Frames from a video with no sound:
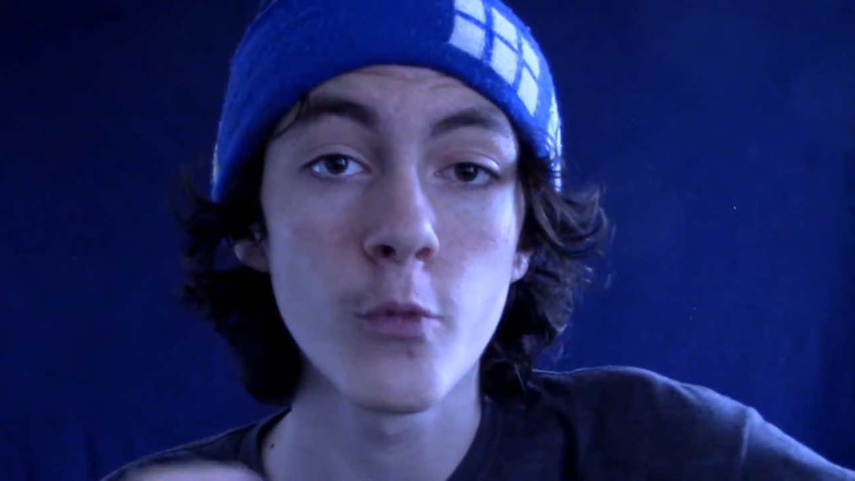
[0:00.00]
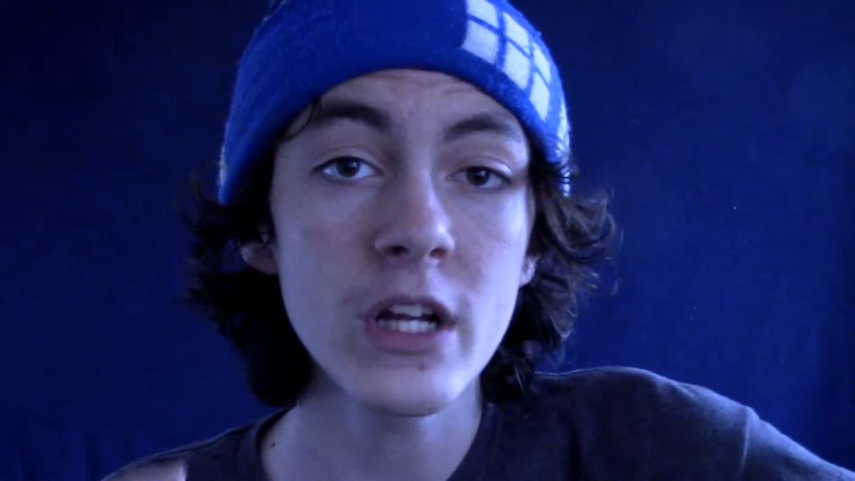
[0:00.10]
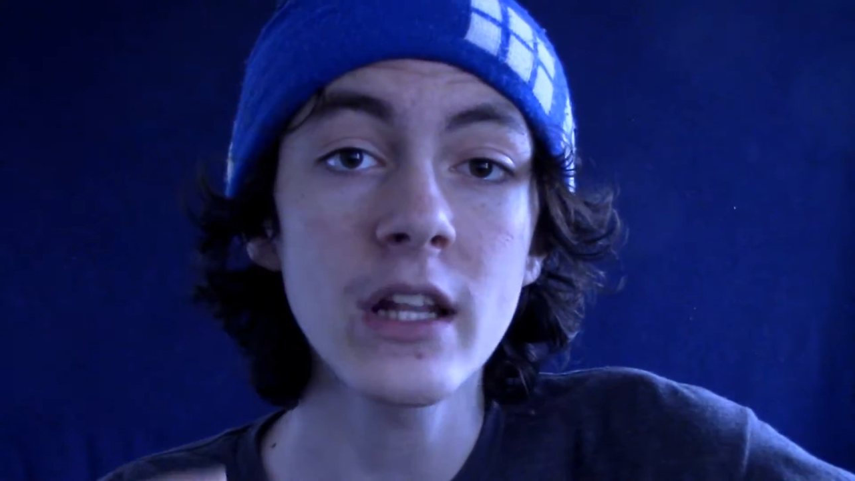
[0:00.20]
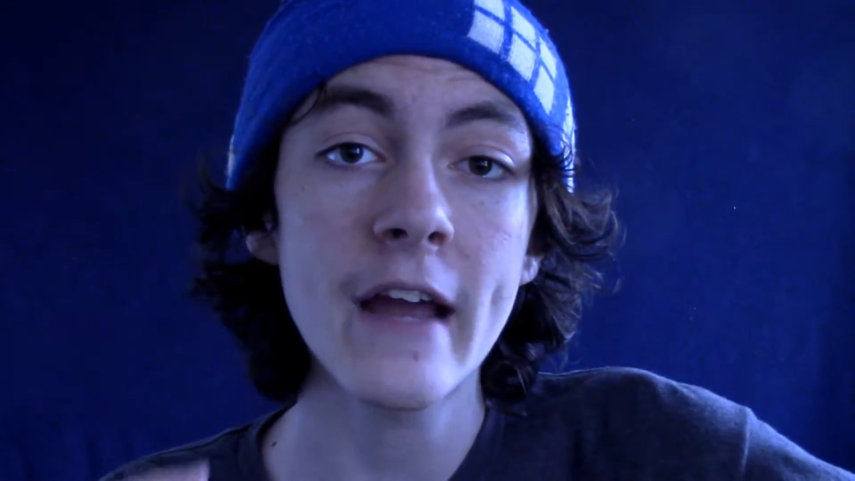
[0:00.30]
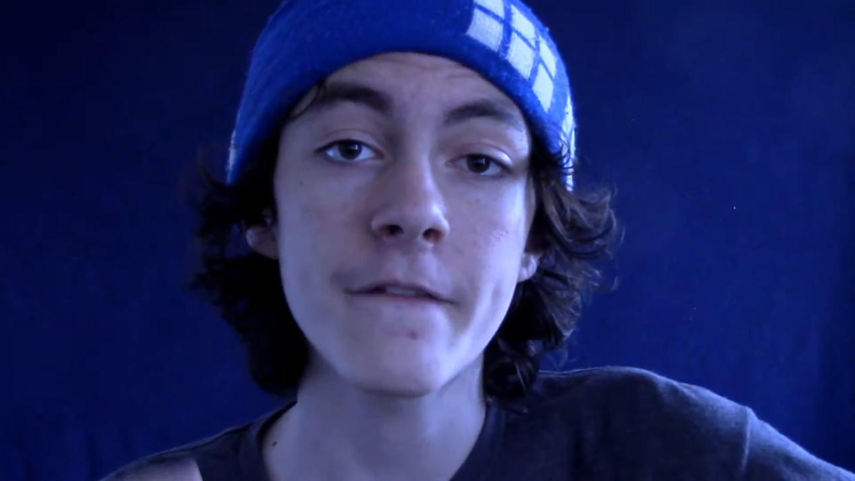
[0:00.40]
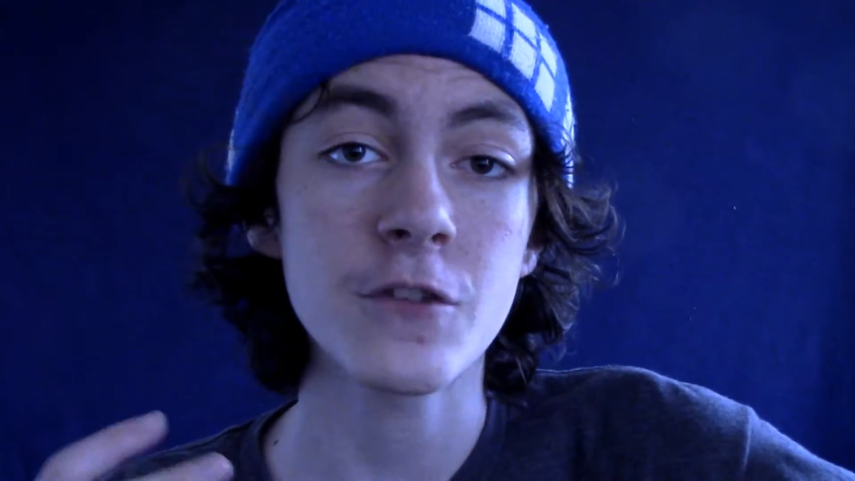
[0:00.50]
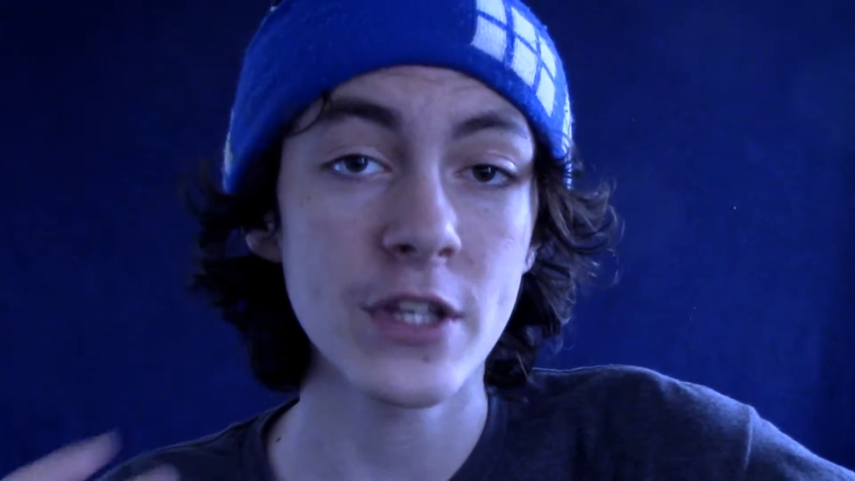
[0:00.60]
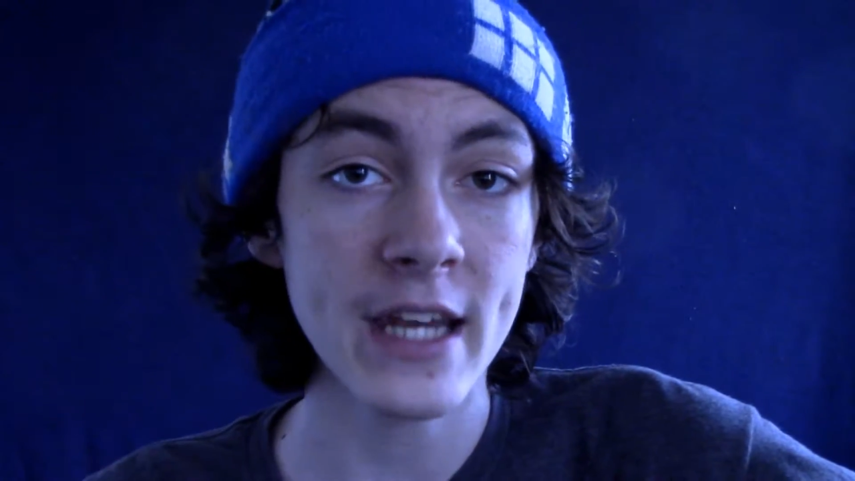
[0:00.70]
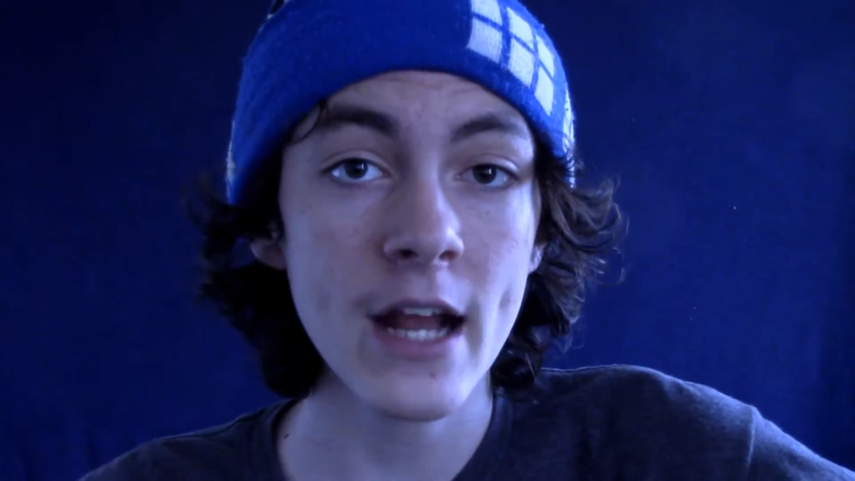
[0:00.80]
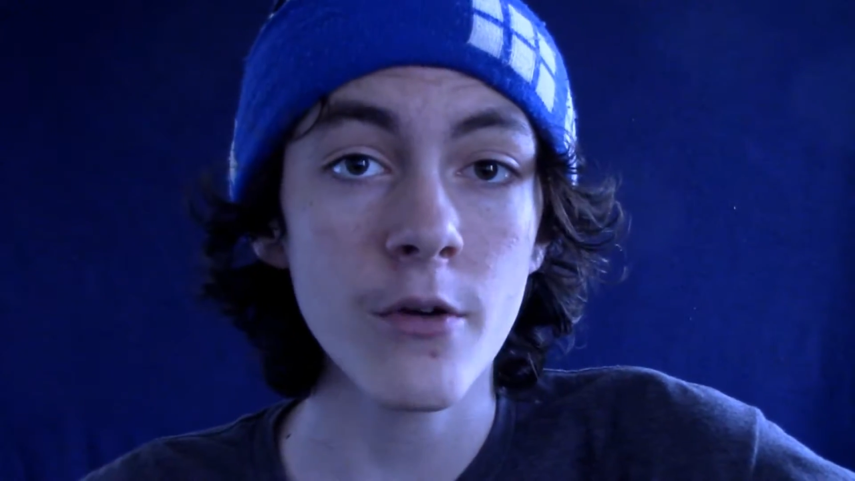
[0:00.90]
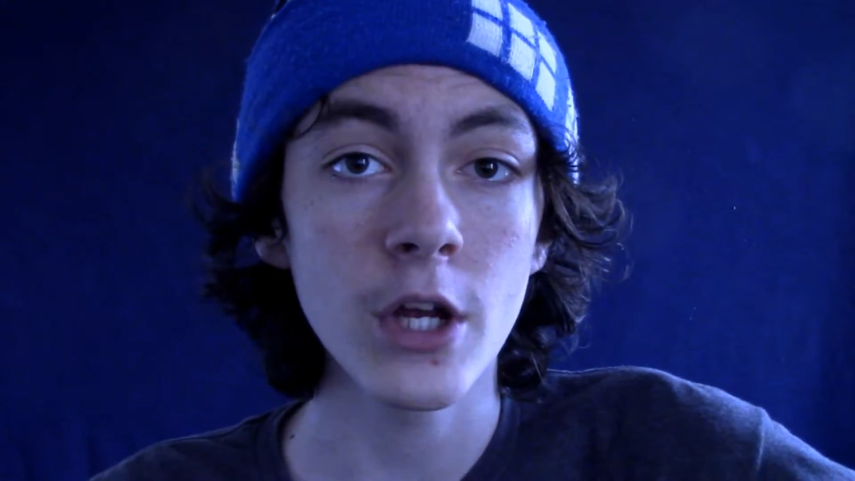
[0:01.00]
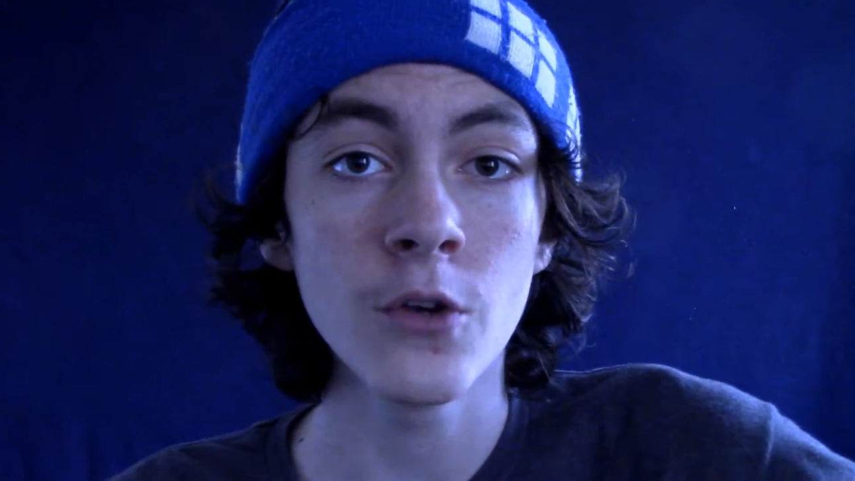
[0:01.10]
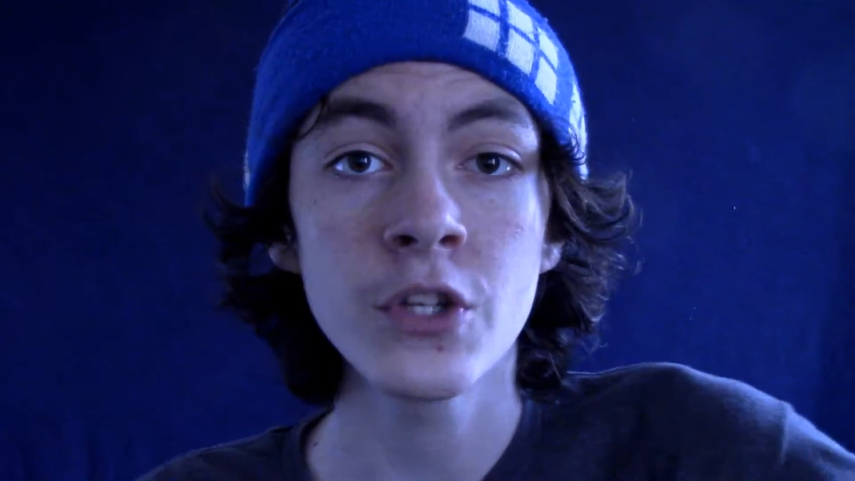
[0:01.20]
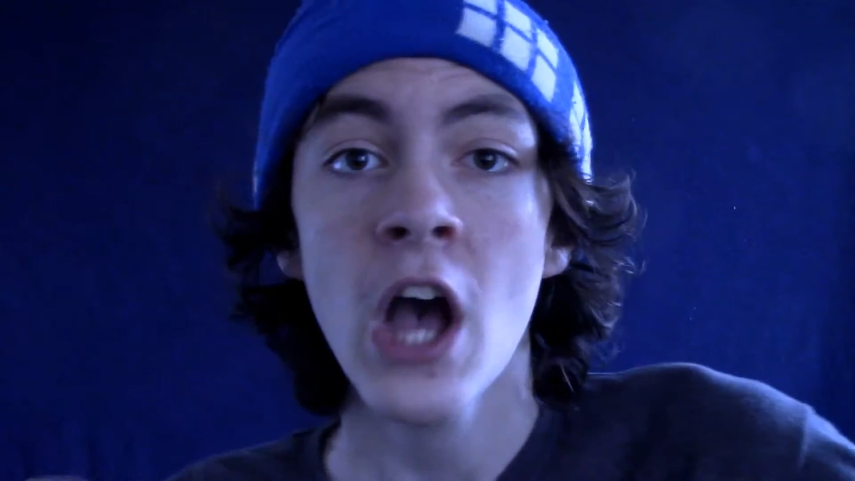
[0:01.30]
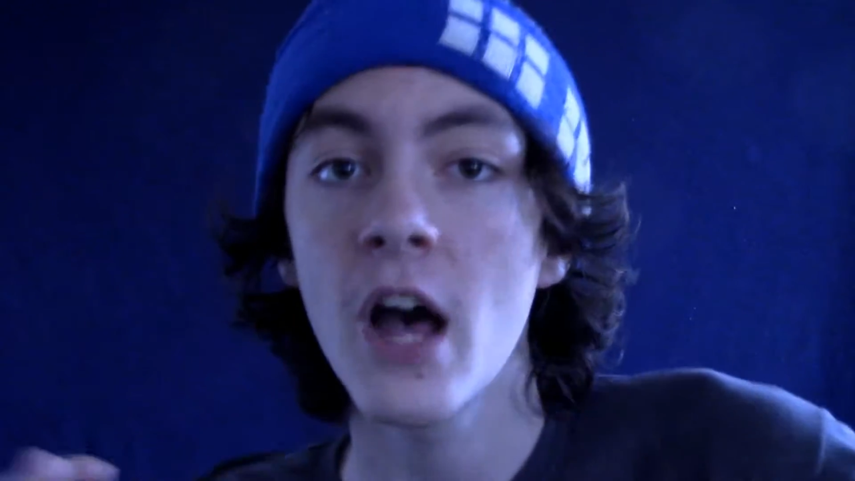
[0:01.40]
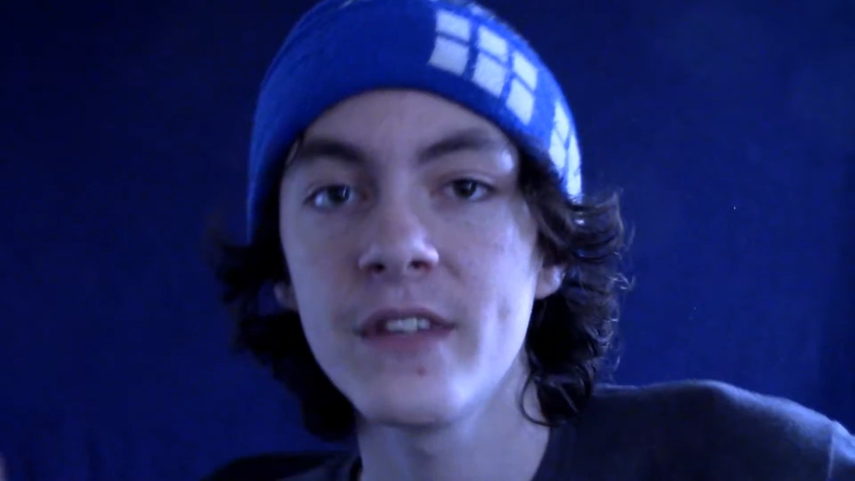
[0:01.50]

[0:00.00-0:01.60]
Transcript: real-life scenarios